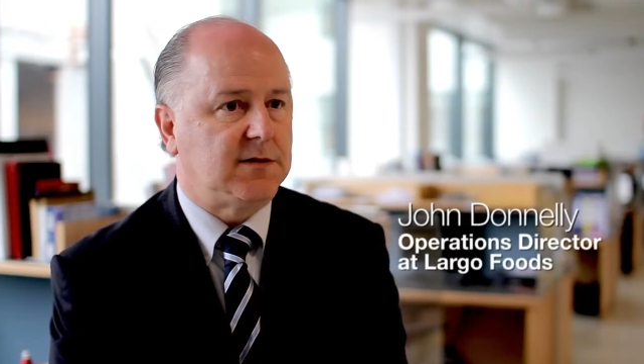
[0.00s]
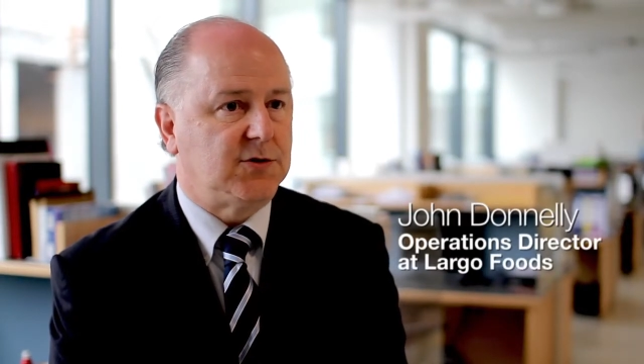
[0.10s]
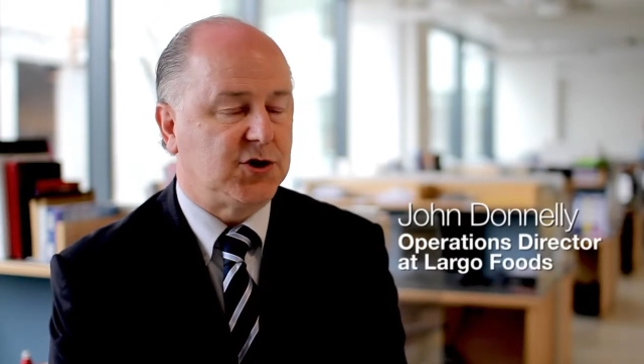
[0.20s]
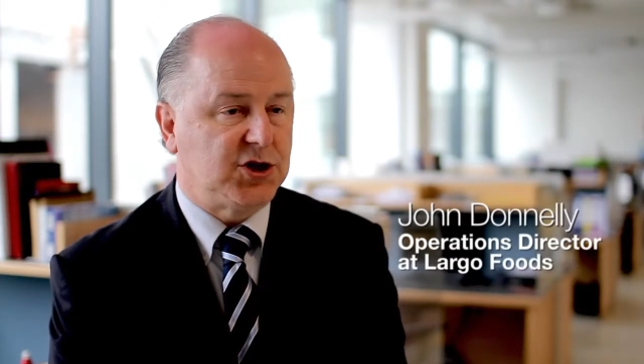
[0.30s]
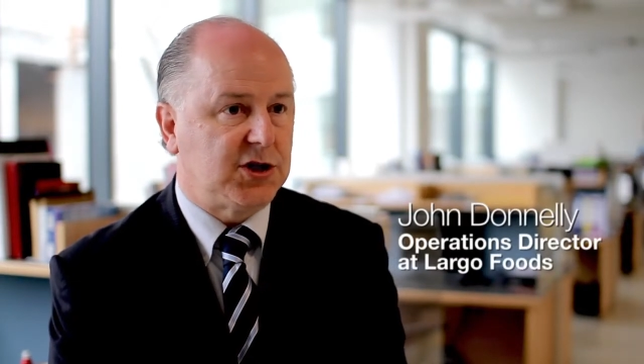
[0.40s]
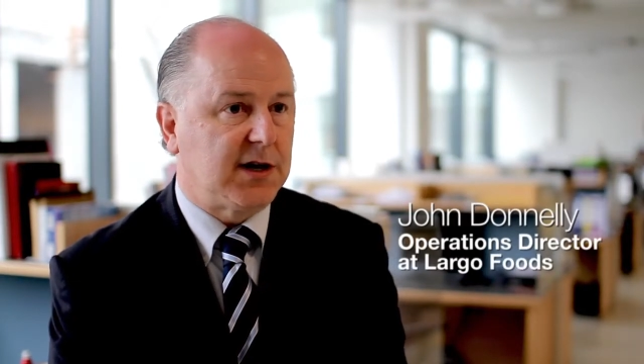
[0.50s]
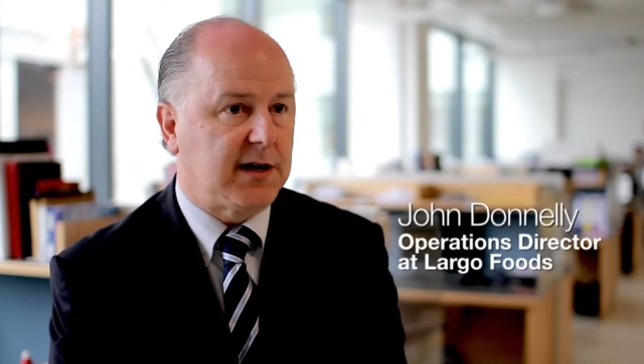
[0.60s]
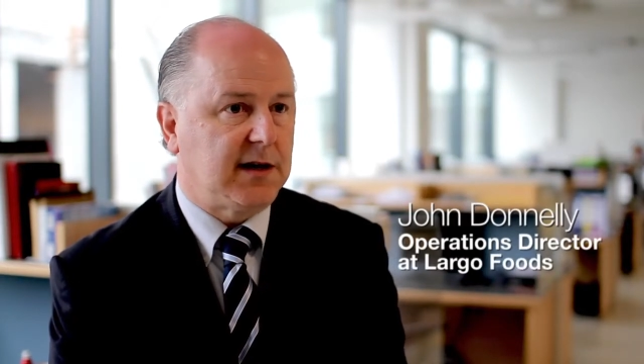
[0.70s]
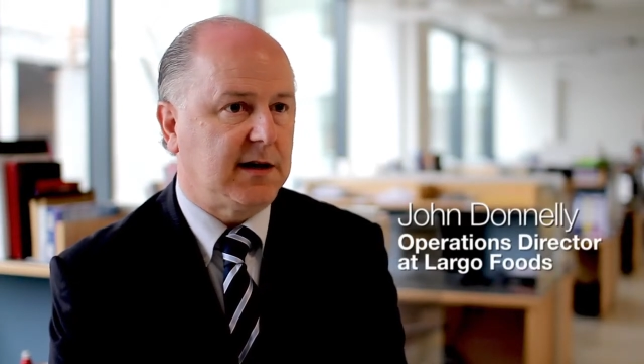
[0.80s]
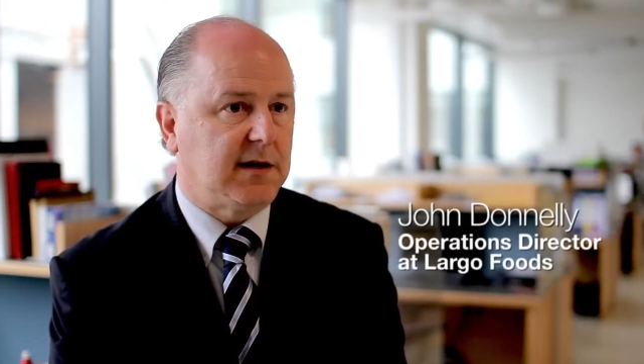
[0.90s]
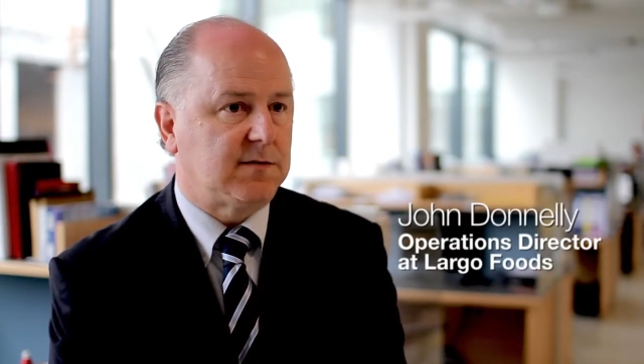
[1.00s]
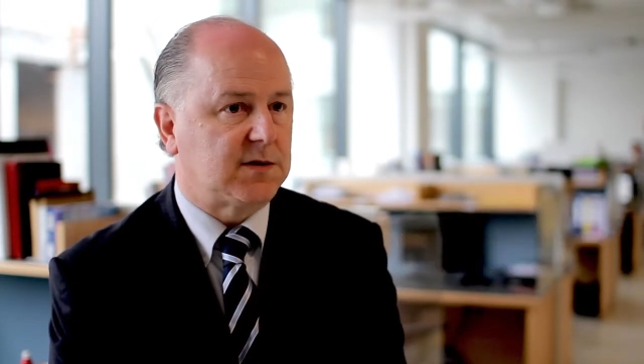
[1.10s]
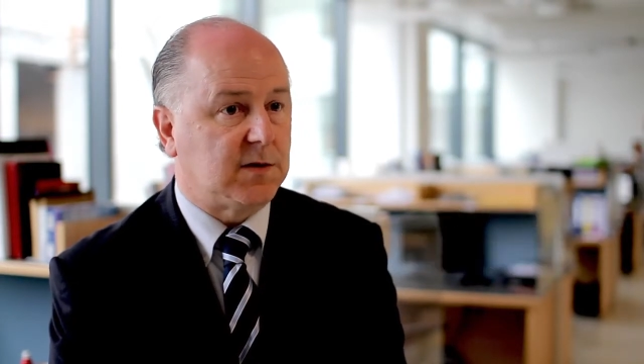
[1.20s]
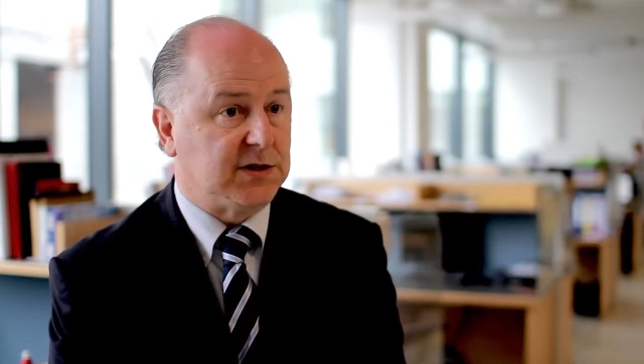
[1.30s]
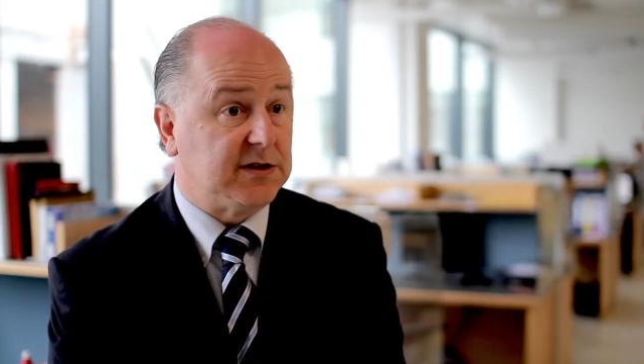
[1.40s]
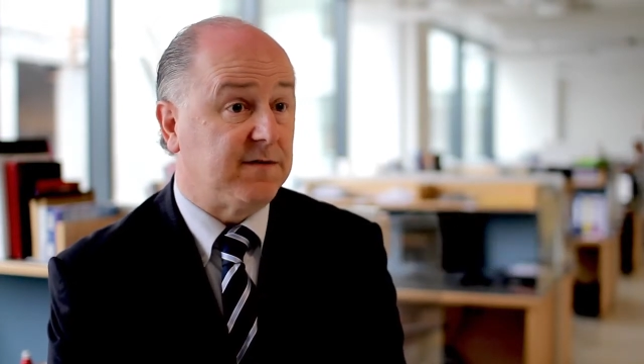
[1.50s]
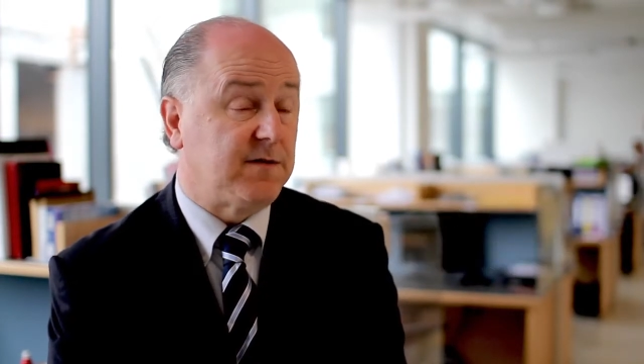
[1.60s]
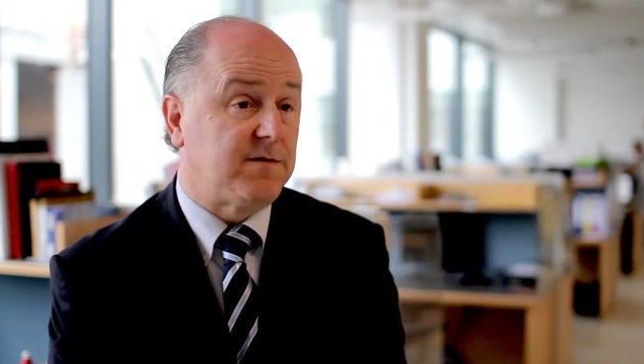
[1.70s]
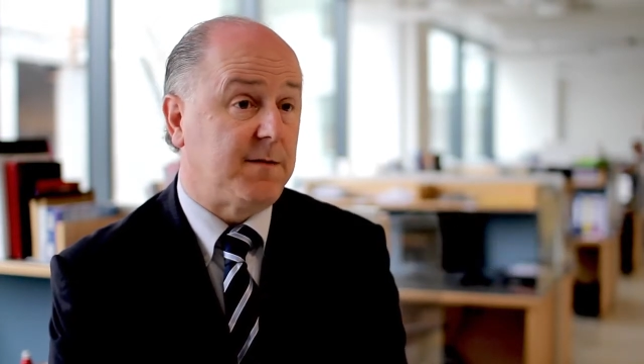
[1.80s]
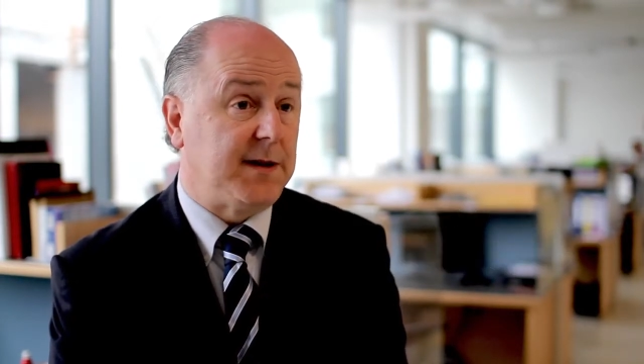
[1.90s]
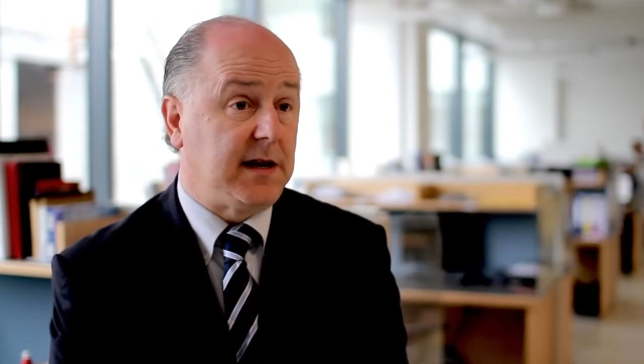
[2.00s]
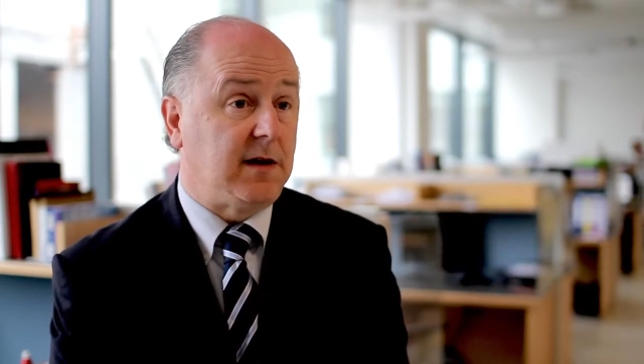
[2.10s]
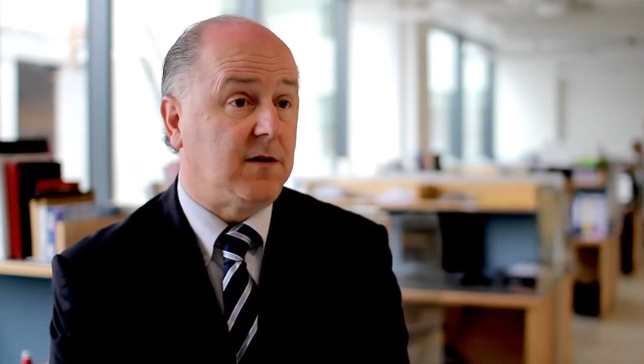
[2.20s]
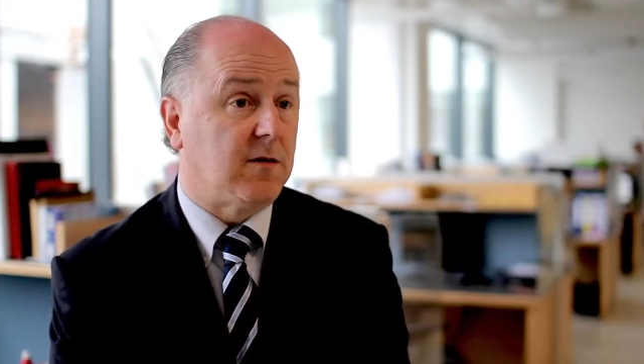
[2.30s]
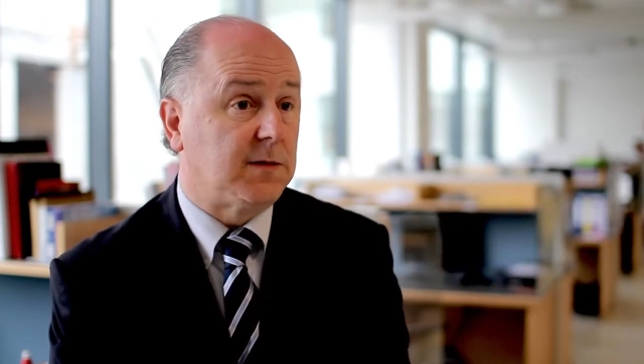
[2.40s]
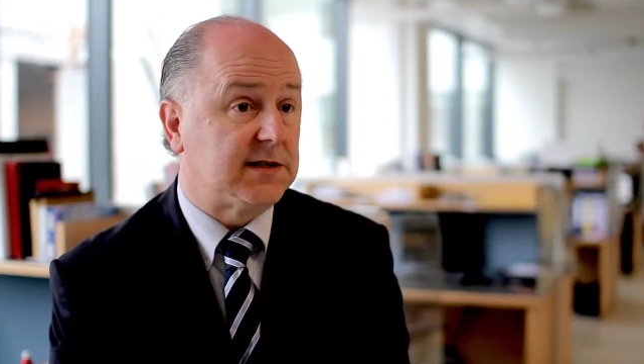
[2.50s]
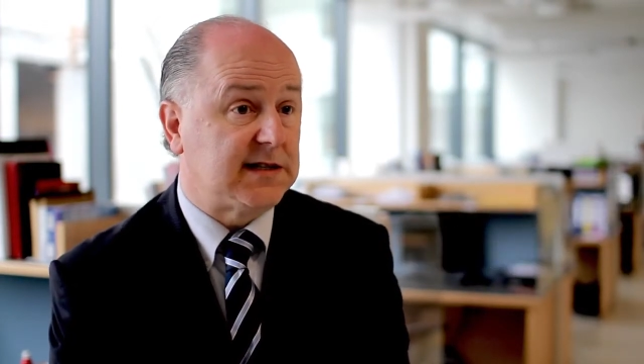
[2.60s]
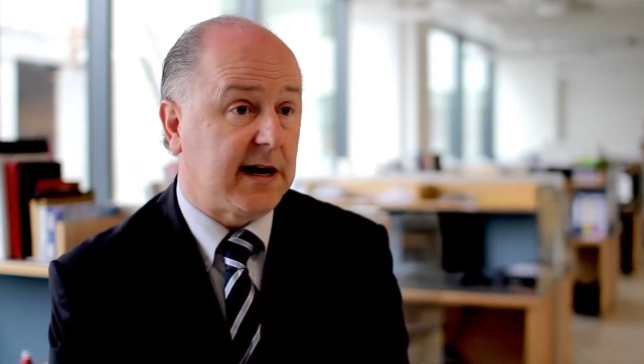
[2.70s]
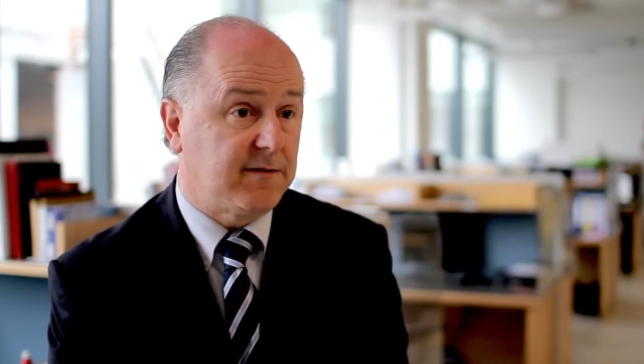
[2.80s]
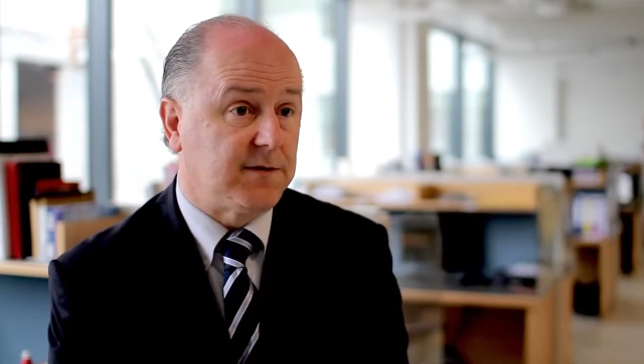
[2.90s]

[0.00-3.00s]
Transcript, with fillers: nutritionally it was quite different from any normal snack